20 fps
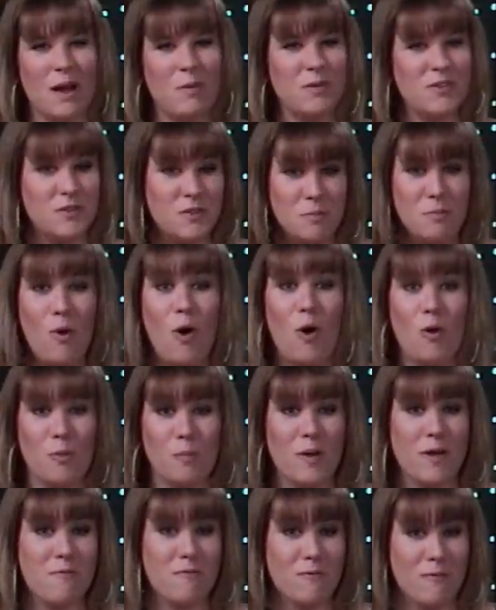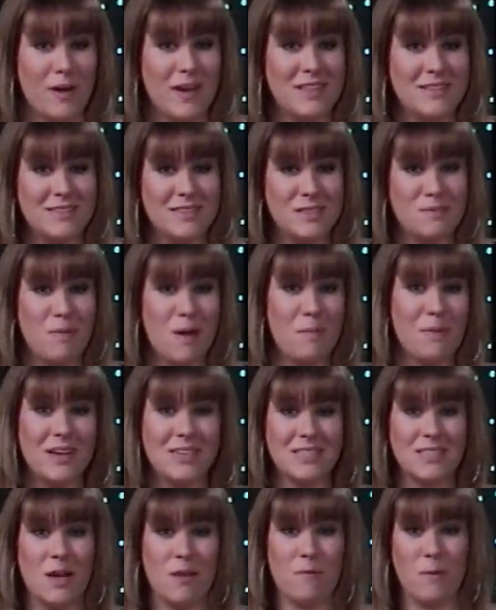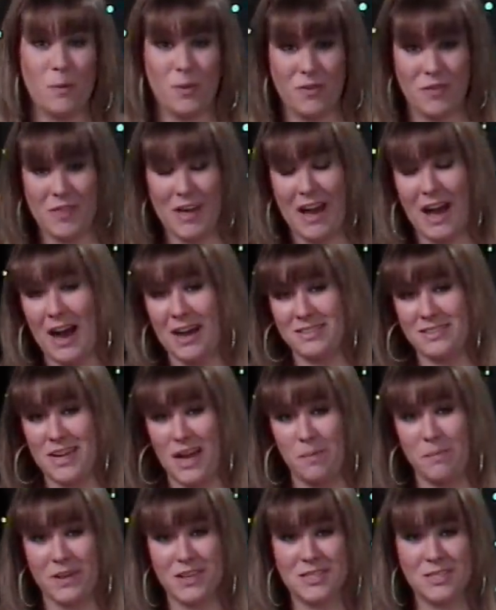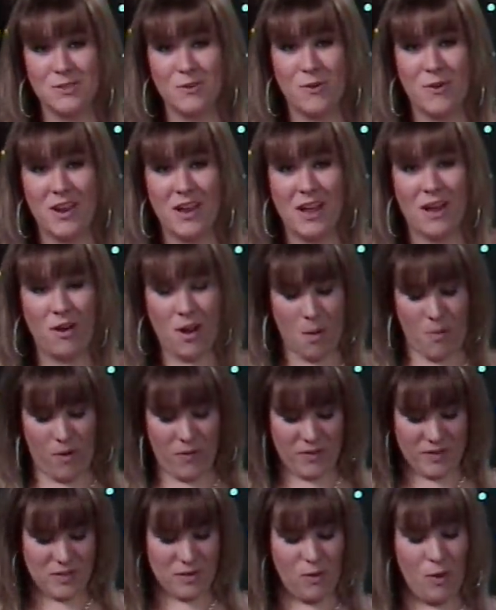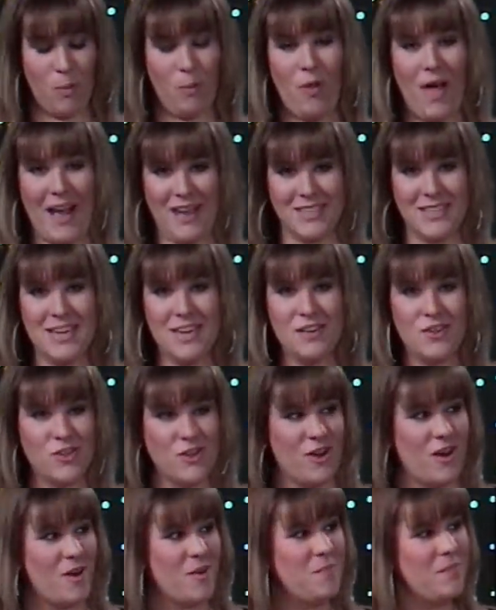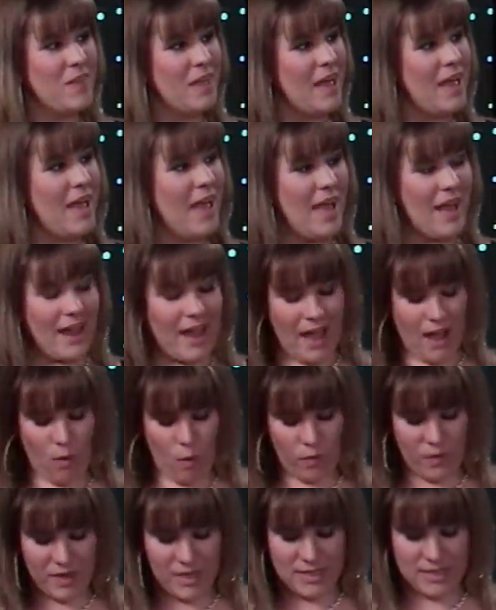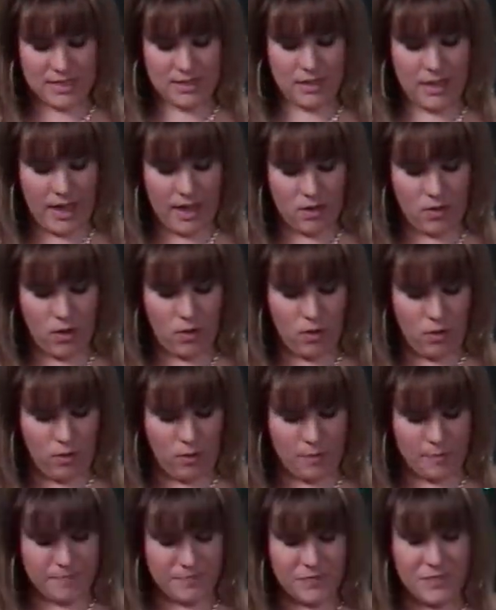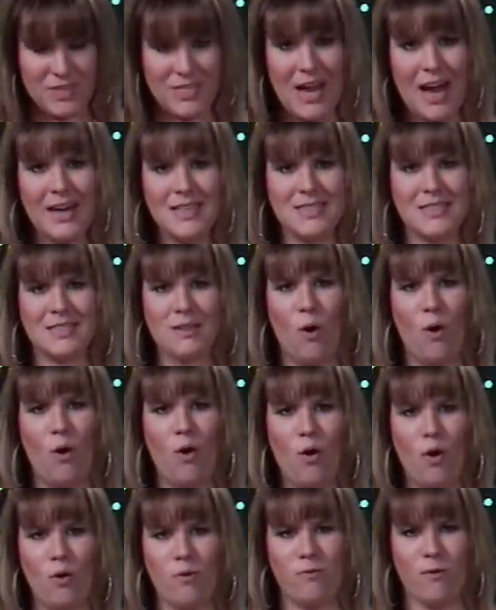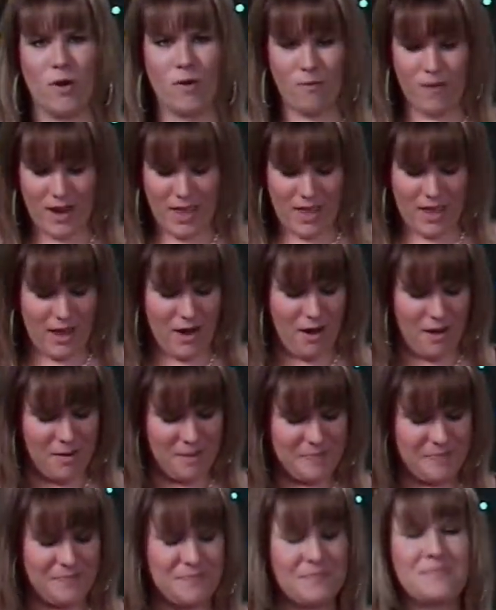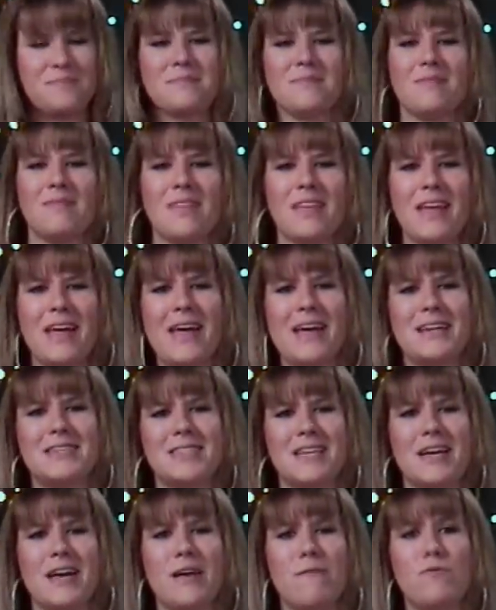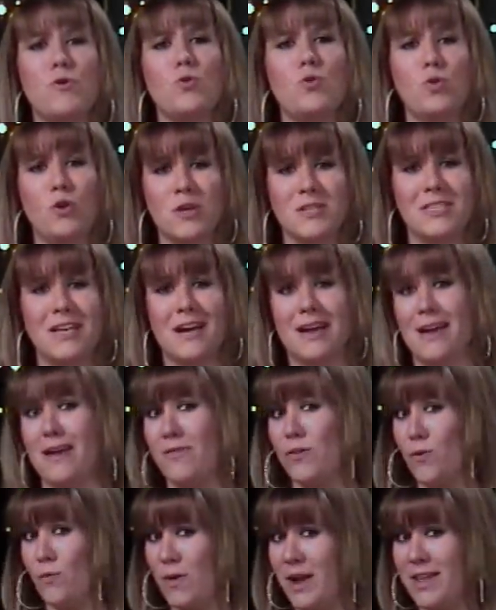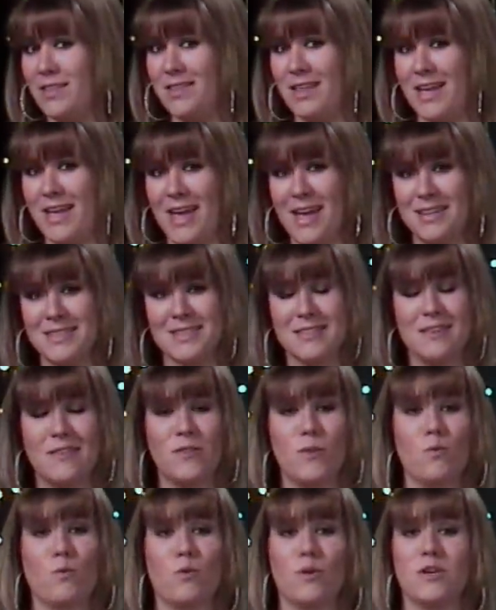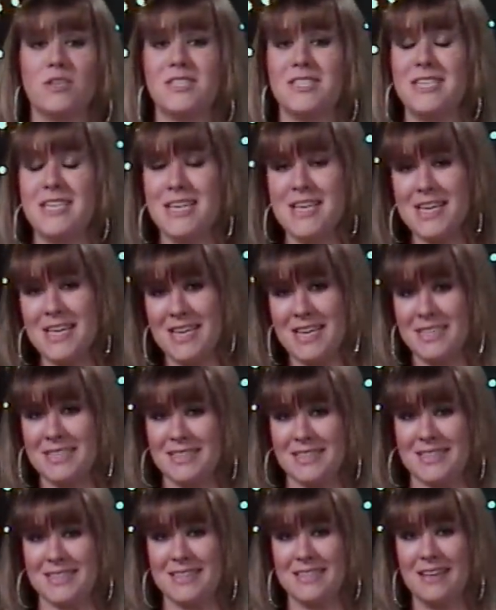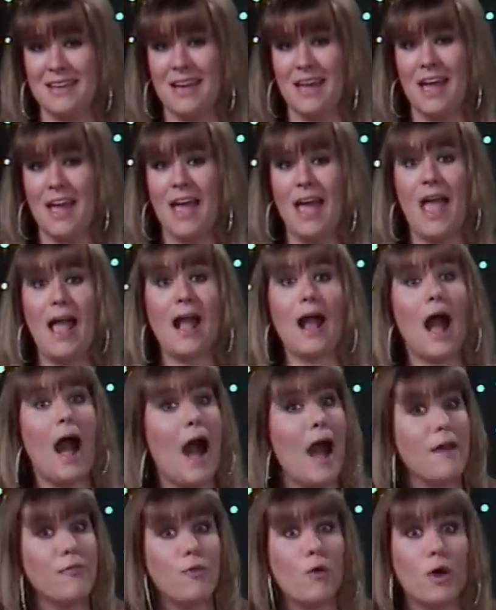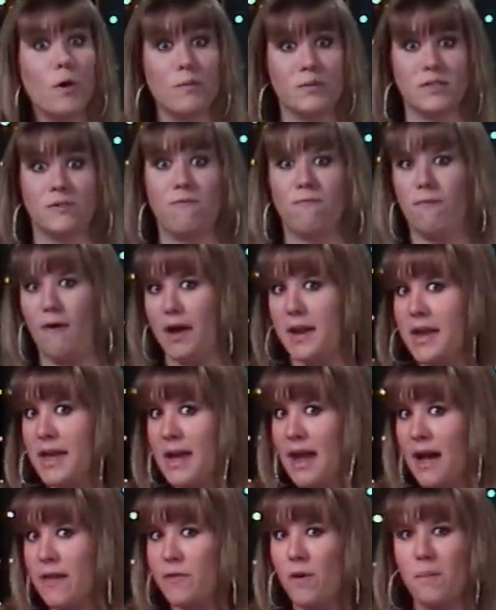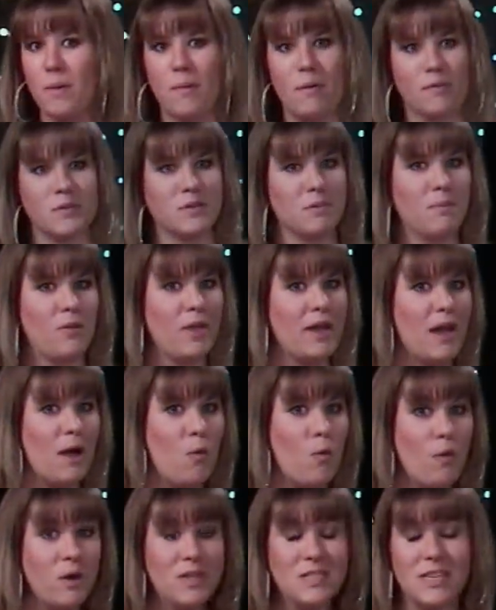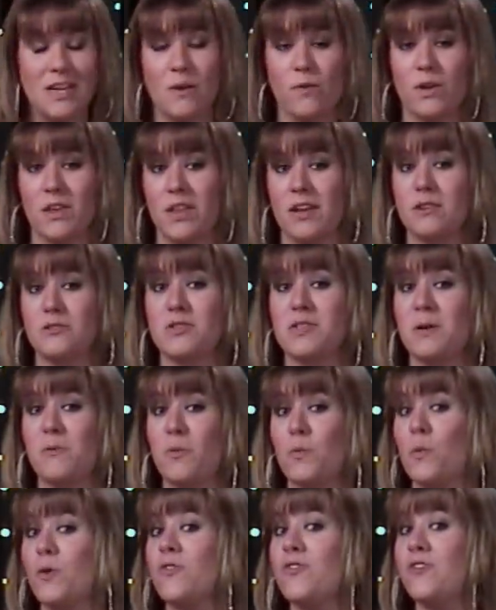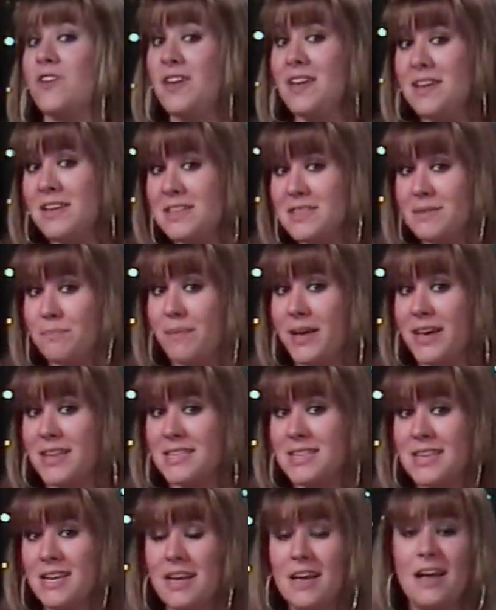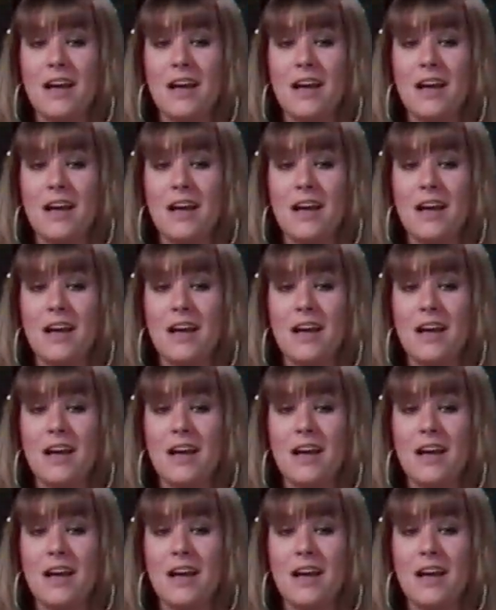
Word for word: I went to the mall with my friends by myself. I went to that Hot Topic store, you know, and I bought this little black T-shirt. And it had all these, like, little dots all over it right here. And if you looked at it in the right light, it said the word tease. And I thought it was funny. I thought maybe it was a play on words. I didn't really understand what the word tease meant.